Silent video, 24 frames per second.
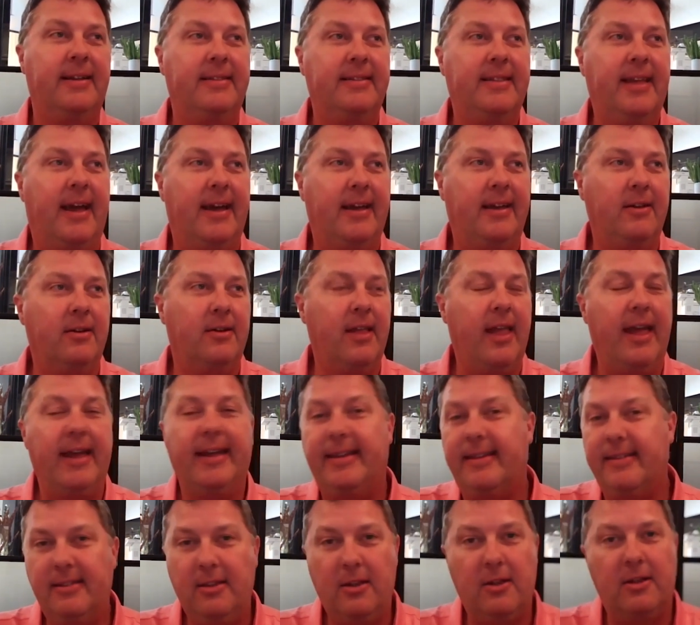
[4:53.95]
that you're
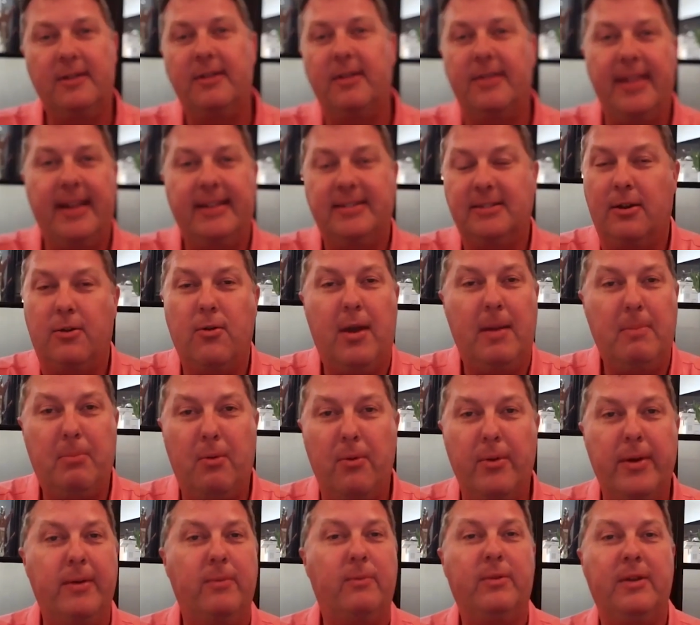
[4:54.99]
like, that's a great
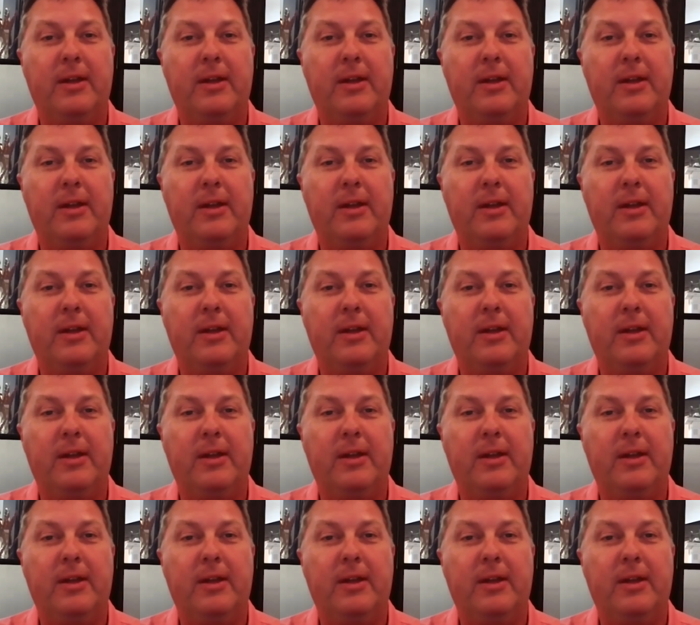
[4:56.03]
point.